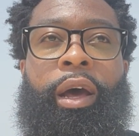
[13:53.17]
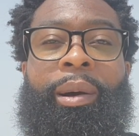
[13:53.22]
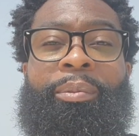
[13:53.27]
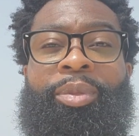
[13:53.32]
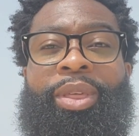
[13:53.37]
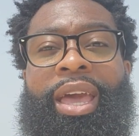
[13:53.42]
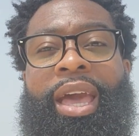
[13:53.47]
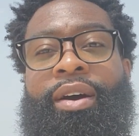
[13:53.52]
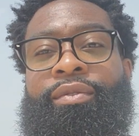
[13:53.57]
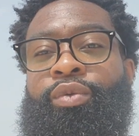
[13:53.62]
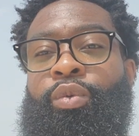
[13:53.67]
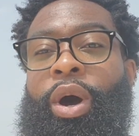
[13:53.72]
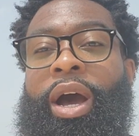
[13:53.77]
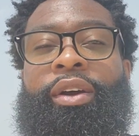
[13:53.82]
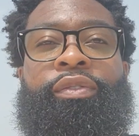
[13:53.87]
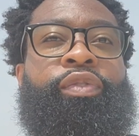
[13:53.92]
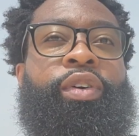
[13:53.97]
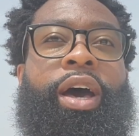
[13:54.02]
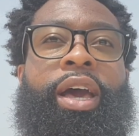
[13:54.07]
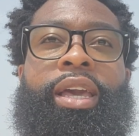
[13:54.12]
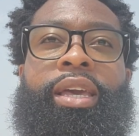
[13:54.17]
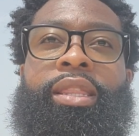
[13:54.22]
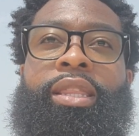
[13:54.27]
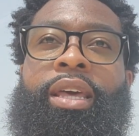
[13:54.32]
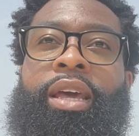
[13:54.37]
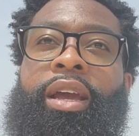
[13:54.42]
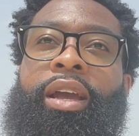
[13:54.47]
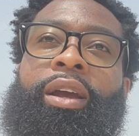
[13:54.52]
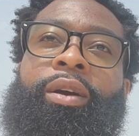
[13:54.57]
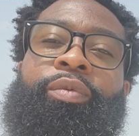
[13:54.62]
They have Wi-Fi in
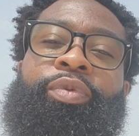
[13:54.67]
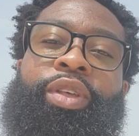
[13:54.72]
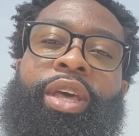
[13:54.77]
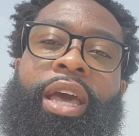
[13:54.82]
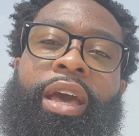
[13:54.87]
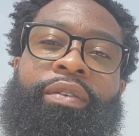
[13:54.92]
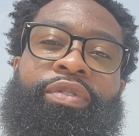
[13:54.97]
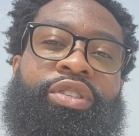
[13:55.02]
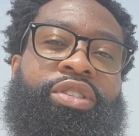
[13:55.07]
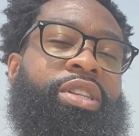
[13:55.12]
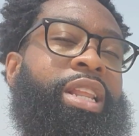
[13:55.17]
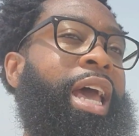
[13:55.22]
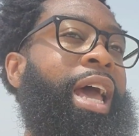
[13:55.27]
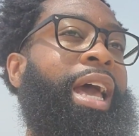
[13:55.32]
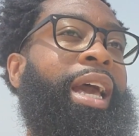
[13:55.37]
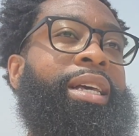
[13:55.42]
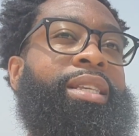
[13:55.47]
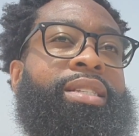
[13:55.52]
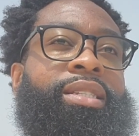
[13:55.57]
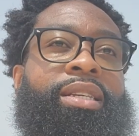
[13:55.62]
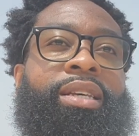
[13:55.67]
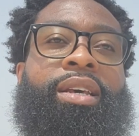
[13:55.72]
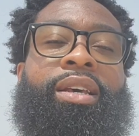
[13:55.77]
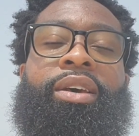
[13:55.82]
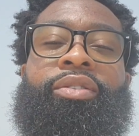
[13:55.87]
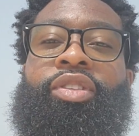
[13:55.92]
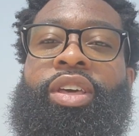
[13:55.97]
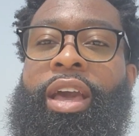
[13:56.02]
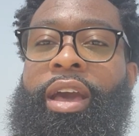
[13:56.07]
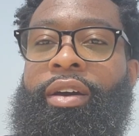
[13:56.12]
there, they have snacks,
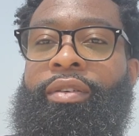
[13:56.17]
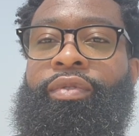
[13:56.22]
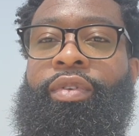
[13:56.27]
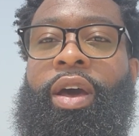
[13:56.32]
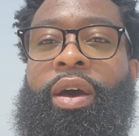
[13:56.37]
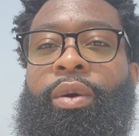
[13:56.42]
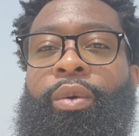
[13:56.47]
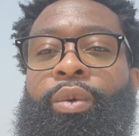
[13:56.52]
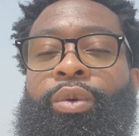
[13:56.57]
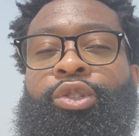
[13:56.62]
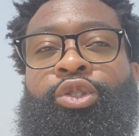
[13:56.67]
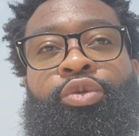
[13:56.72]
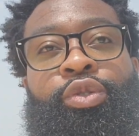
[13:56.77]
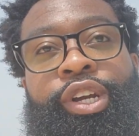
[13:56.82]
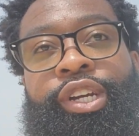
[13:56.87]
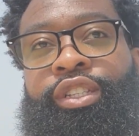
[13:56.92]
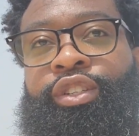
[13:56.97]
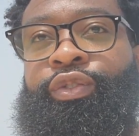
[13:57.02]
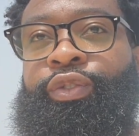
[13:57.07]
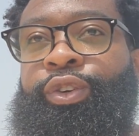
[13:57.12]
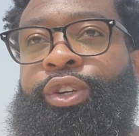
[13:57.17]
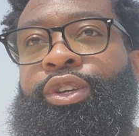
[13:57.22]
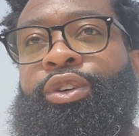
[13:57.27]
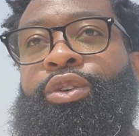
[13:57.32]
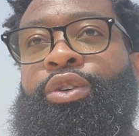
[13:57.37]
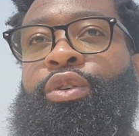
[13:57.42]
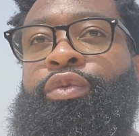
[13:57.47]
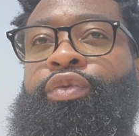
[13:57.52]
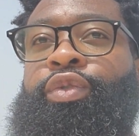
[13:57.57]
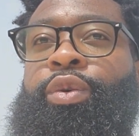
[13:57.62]
they have drinks for
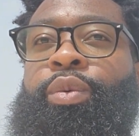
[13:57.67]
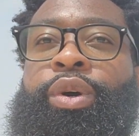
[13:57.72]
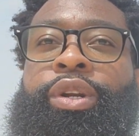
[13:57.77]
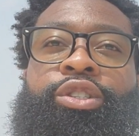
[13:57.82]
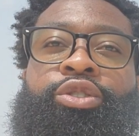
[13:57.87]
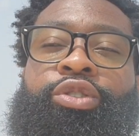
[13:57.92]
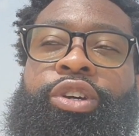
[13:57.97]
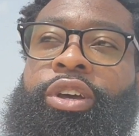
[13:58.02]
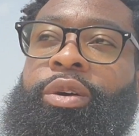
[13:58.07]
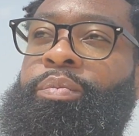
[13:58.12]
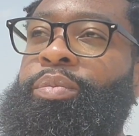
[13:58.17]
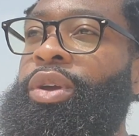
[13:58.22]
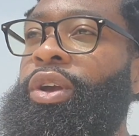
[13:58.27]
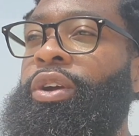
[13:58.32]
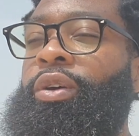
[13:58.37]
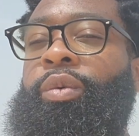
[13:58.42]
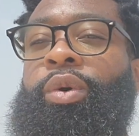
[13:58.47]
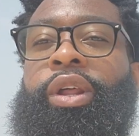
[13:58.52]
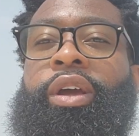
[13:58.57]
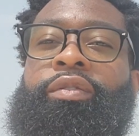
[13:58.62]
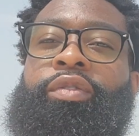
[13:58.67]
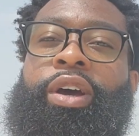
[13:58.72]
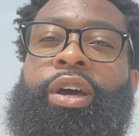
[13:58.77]
you if you want to drink a beer or whatever.